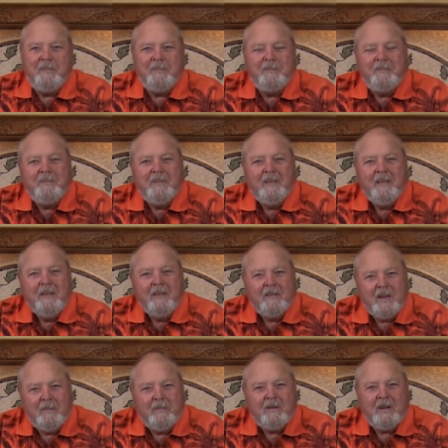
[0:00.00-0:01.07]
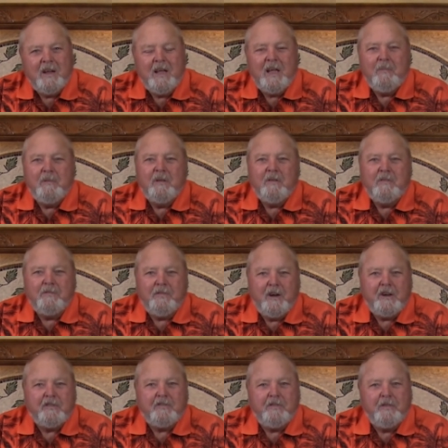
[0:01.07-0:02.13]
and summertime is
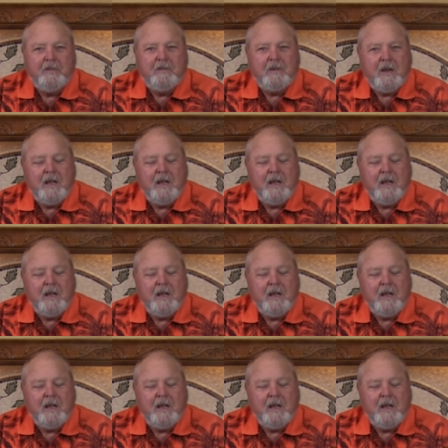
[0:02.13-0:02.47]
fresh fruit